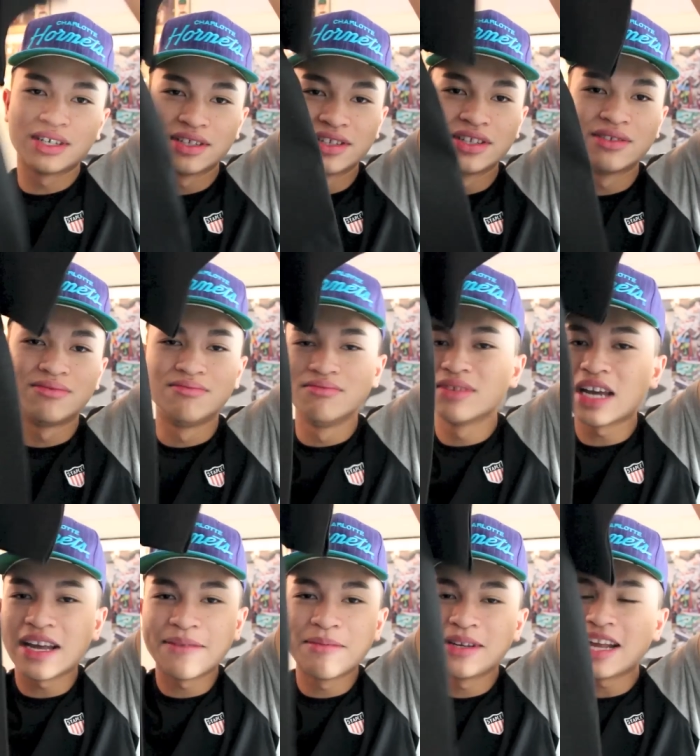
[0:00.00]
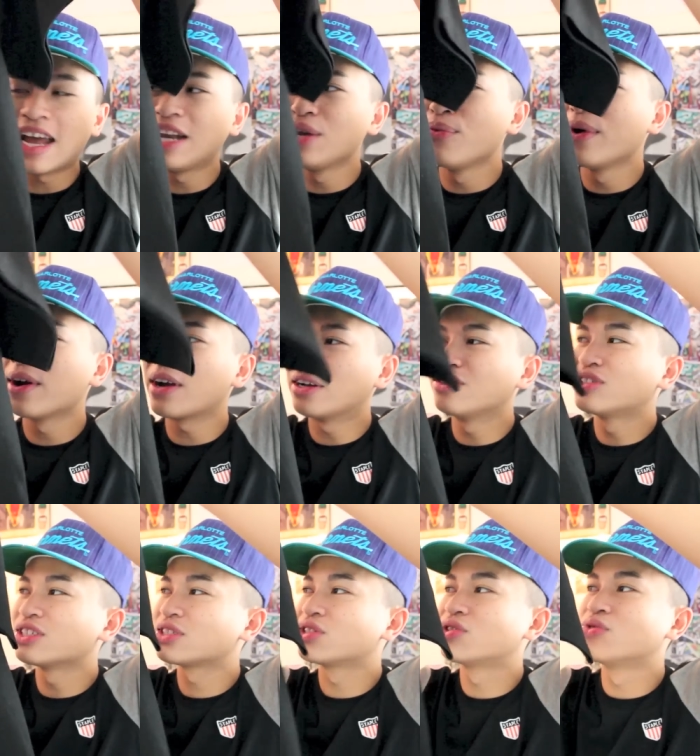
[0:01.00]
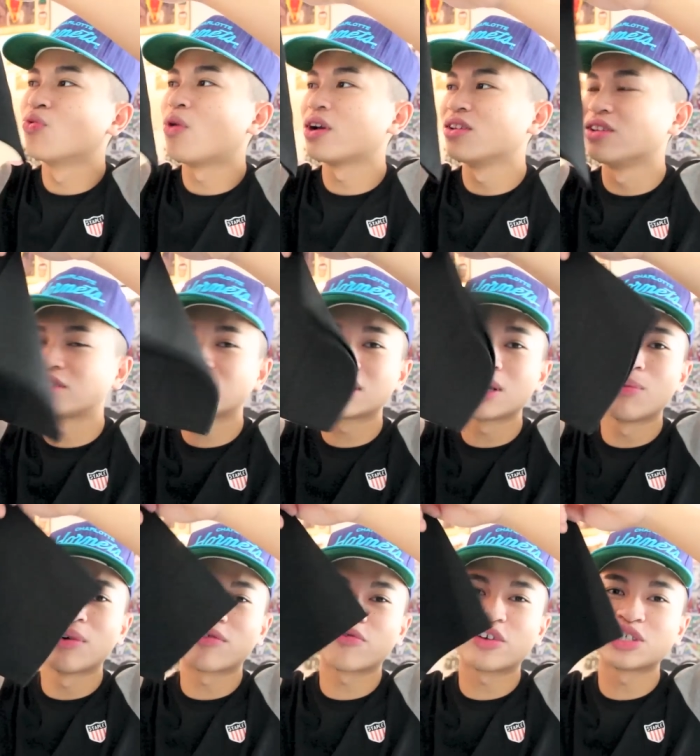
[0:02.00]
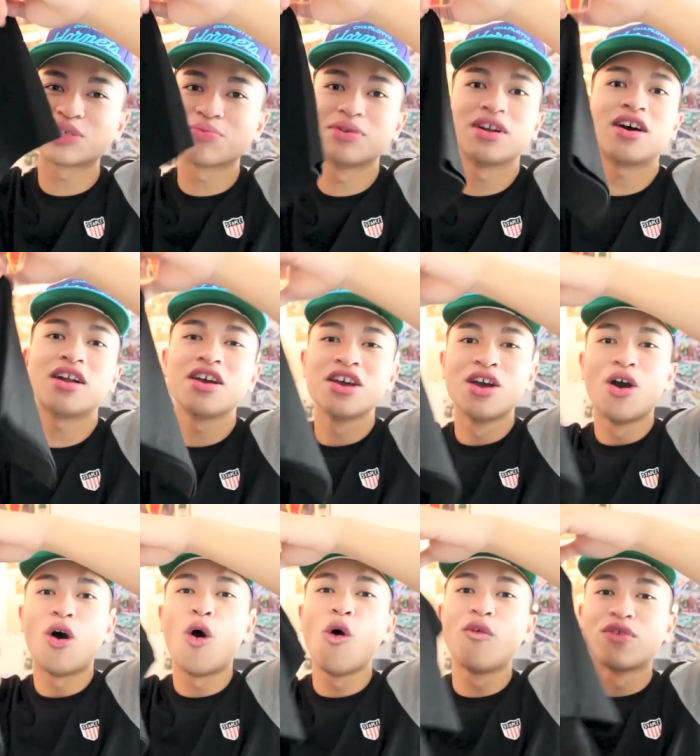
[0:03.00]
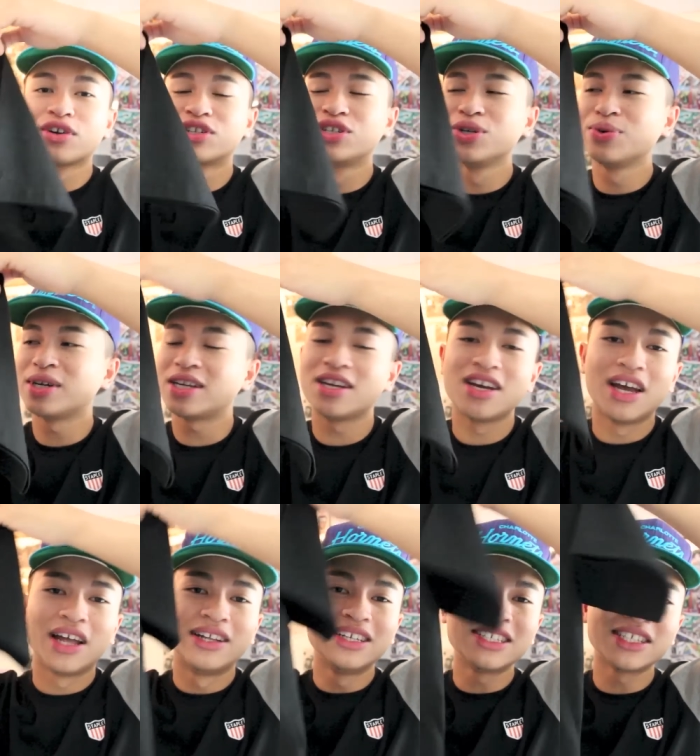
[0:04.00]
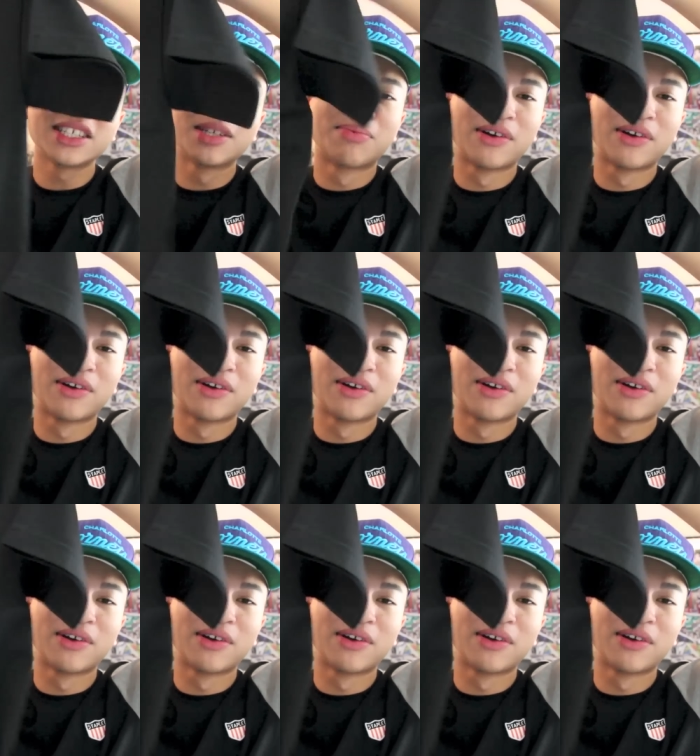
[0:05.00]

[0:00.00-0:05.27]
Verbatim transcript: to the, I mean, anywhere and you just want to look somewhat fresh but not overdo it, this is the